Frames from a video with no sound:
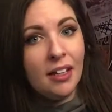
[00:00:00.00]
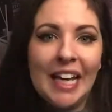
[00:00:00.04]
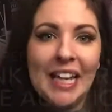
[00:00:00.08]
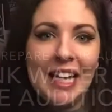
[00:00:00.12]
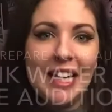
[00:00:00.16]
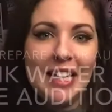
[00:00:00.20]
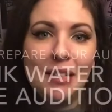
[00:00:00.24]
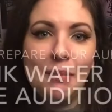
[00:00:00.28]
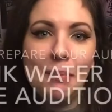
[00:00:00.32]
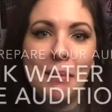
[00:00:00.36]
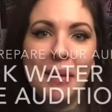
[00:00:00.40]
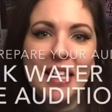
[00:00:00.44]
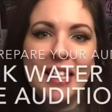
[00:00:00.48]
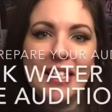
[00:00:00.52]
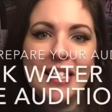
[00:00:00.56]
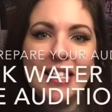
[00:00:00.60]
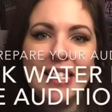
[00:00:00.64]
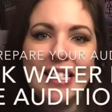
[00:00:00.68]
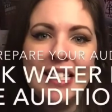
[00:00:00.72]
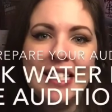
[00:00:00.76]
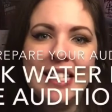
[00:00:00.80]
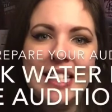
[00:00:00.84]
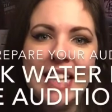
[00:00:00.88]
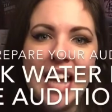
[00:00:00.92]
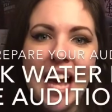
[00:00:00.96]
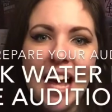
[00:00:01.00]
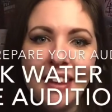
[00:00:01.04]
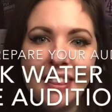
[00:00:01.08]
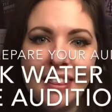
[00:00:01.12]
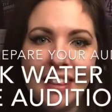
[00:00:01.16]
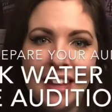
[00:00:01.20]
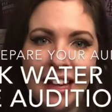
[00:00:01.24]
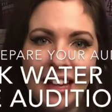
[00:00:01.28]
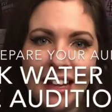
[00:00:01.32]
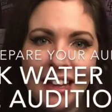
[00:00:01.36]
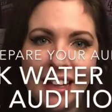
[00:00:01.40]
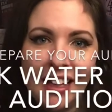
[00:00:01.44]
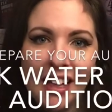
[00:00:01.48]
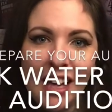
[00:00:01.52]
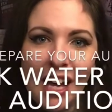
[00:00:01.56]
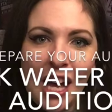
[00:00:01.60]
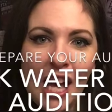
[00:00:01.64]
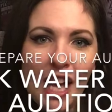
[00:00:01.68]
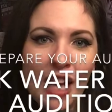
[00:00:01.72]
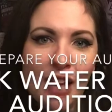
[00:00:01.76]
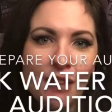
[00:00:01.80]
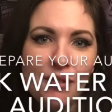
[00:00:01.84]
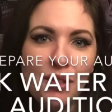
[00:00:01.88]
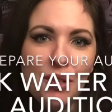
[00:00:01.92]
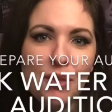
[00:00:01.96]
It means nothing
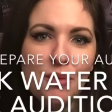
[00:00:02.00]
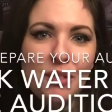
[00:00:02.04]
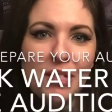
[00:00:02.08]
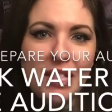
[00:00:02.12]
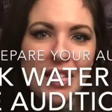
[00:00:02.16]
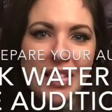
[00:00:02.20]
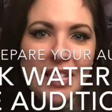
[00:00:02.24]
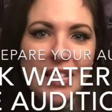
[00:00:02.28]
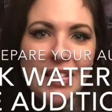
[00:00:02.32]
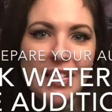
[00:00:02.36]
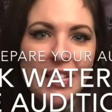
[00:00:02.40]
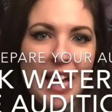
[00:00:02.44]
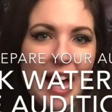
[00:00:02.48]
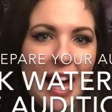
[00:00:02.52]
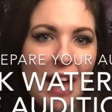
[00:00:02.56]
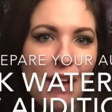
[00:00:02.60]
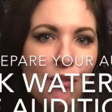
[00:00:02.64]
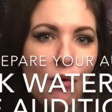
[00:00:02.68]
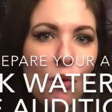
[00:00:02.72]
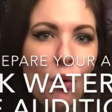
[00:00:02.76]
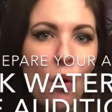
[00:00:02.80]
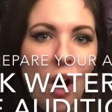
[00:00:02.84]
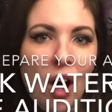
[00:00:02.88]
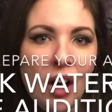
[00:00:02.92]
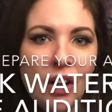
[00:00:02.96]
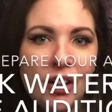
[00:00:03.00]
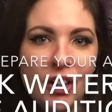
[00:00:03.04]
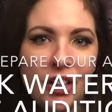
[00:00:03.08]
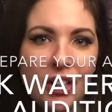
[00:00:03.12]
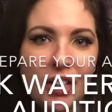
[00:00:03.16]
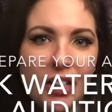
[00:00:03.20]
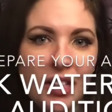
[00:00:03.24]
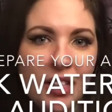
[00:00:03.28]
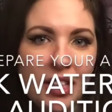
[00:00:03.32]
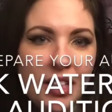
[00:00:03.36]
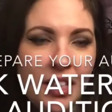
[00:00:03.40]
if you didn't have water